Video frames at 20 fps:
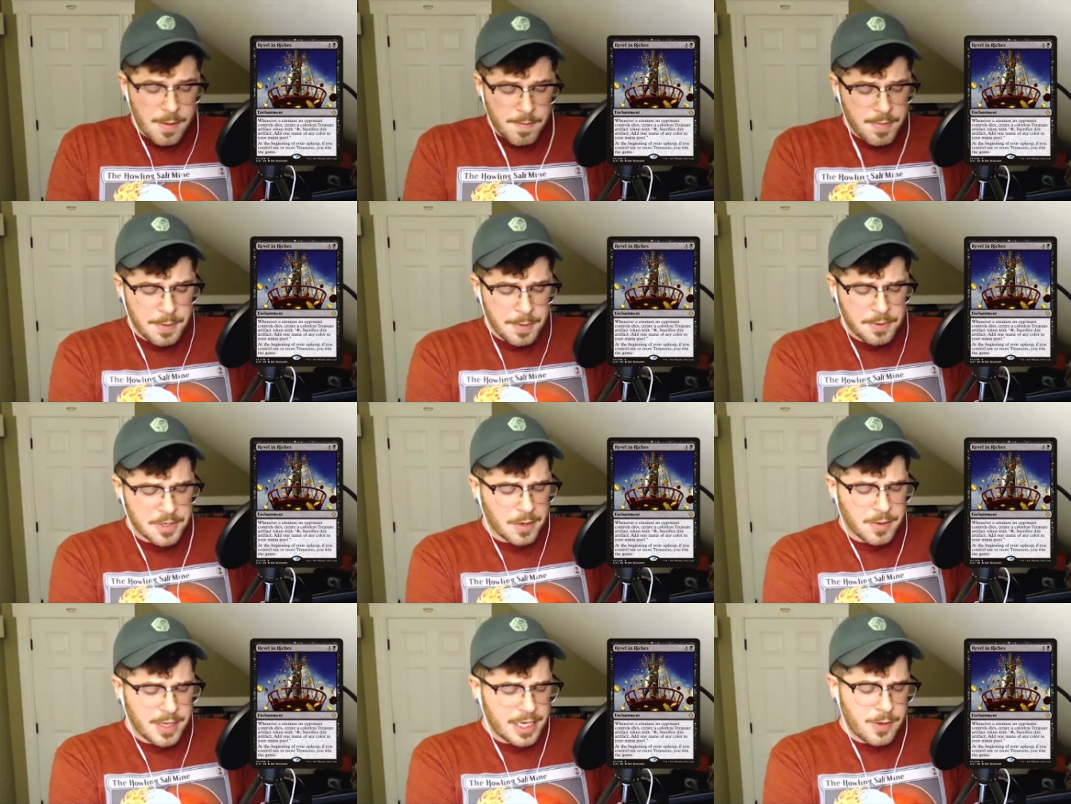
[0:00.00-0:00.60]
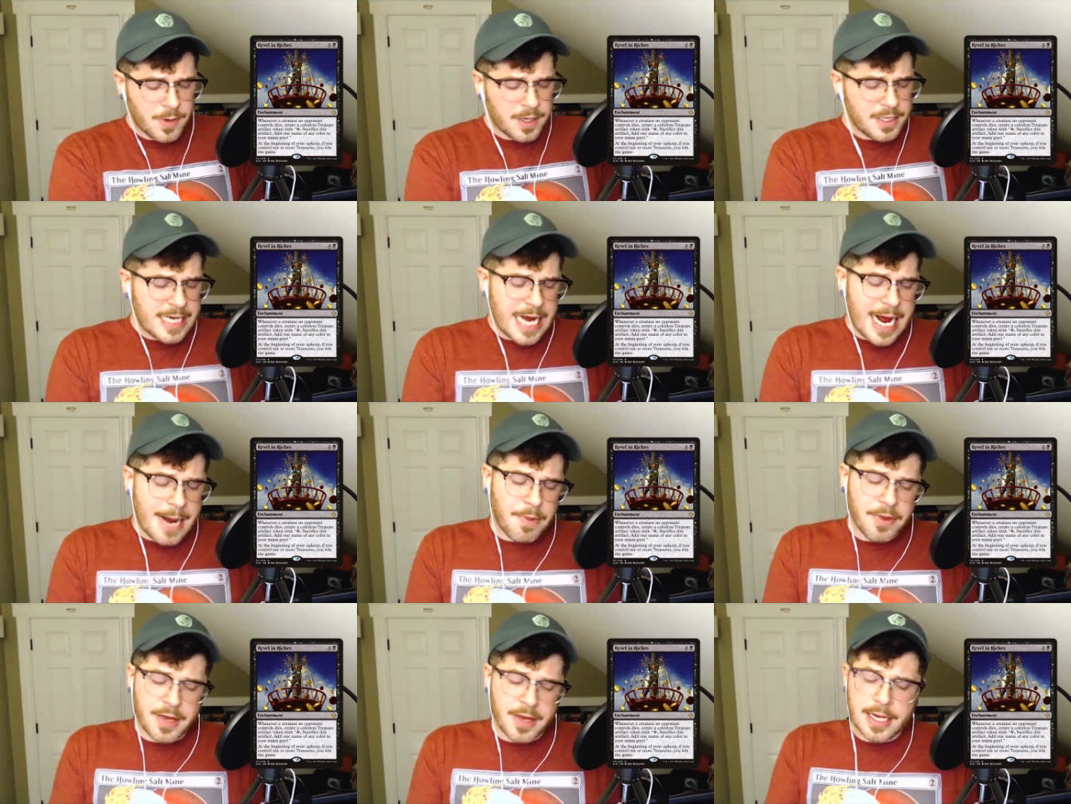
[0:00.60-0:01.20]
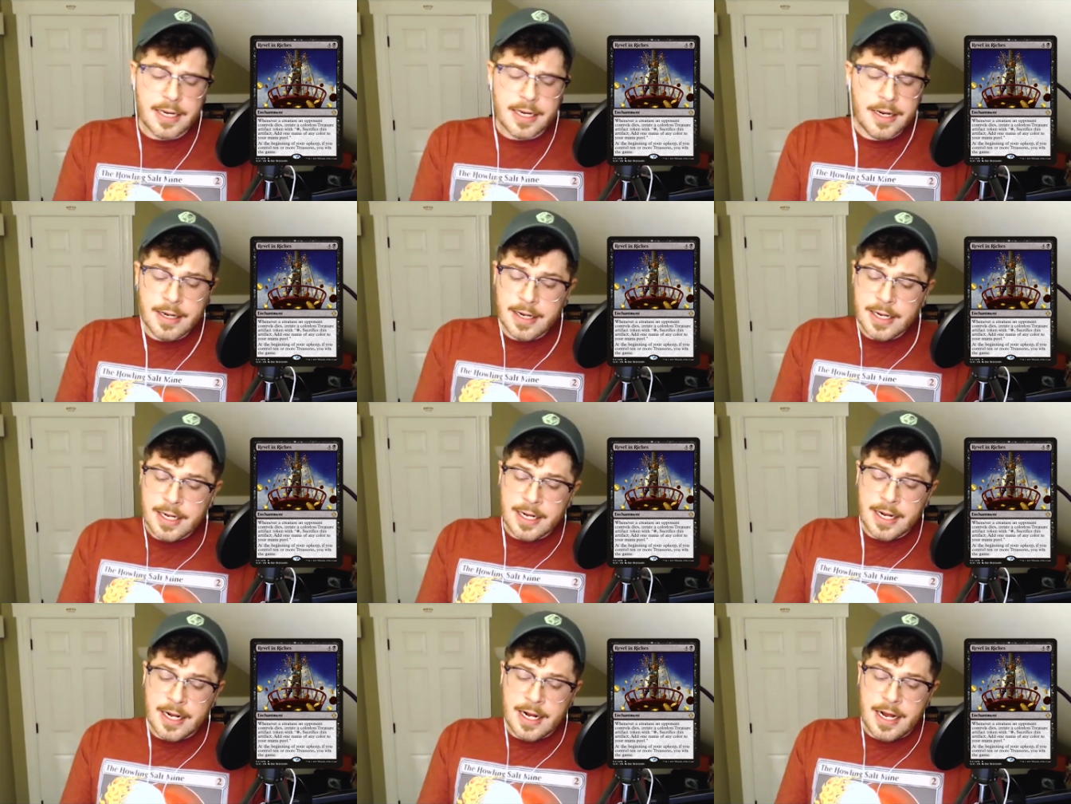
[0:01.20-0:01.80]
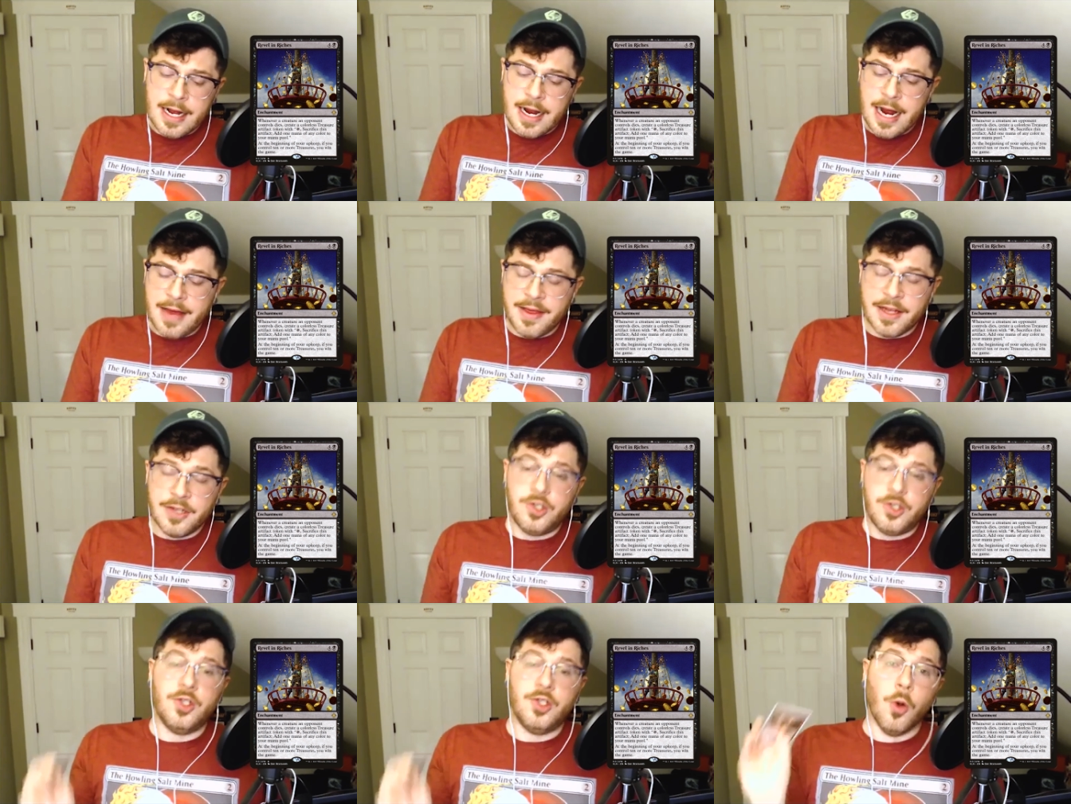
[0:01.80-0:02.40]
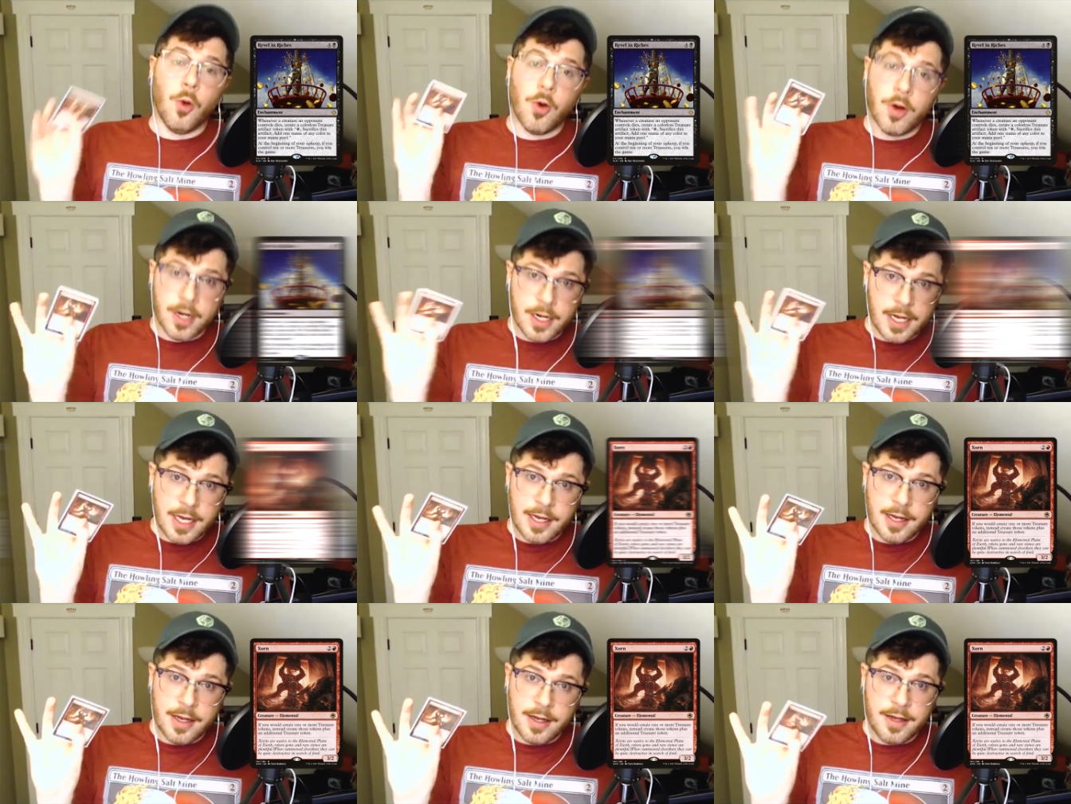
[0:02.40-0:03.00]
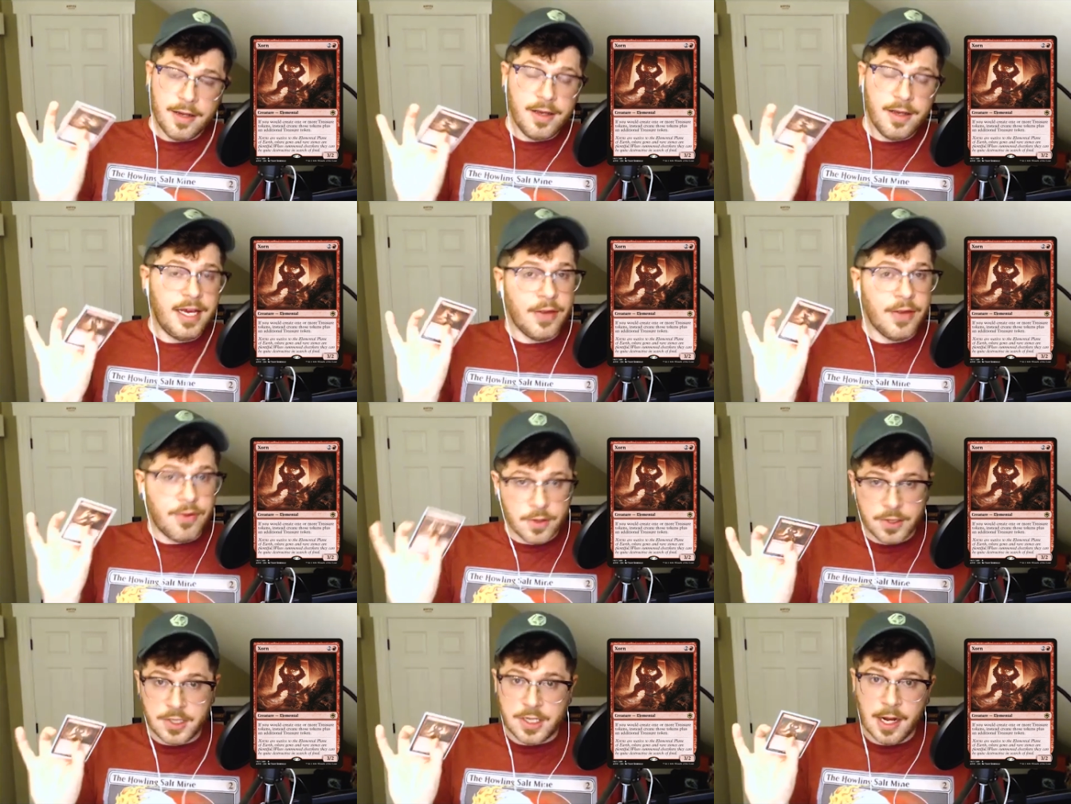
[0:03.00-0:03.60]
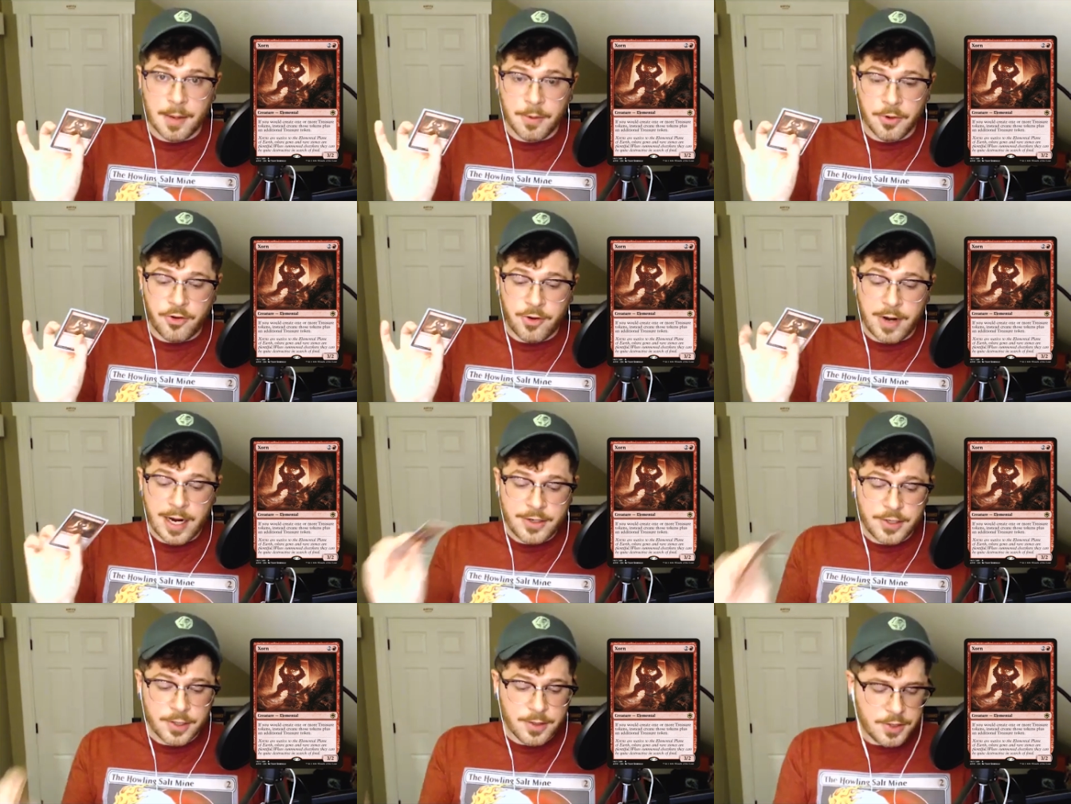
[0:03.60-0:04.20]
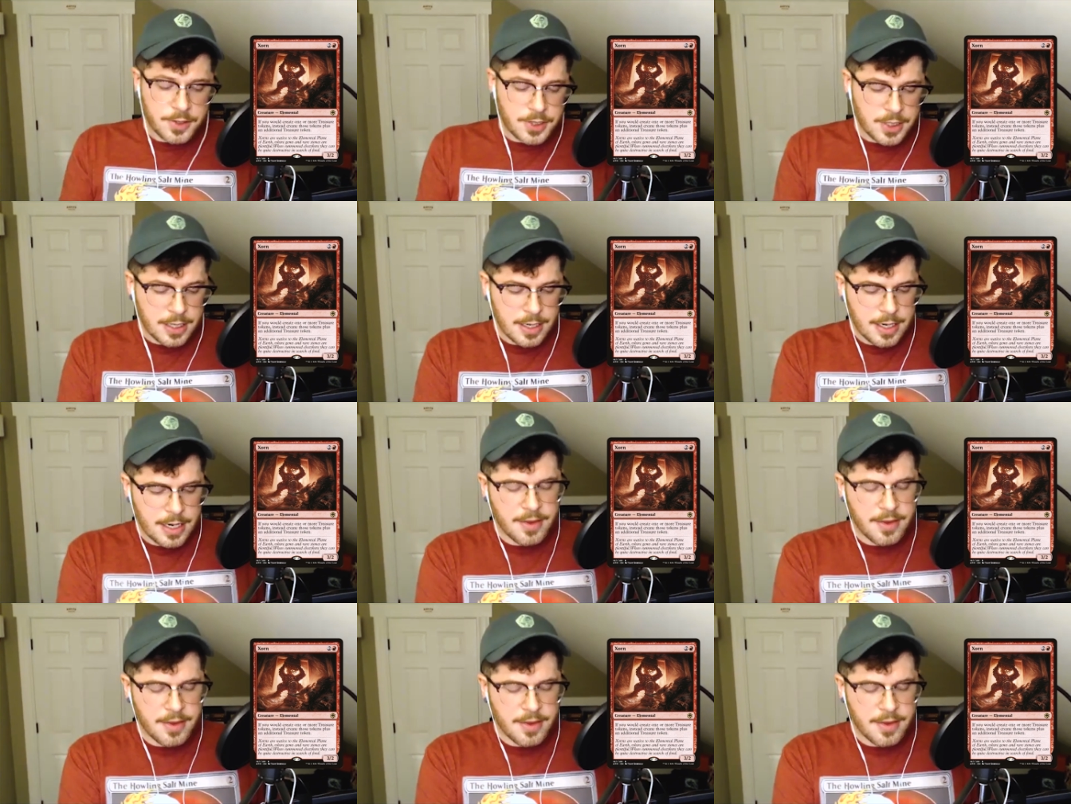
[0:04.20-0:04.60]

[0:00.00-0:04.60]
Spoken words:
People don't let you untap with it. And then Zorn, get those double treasures.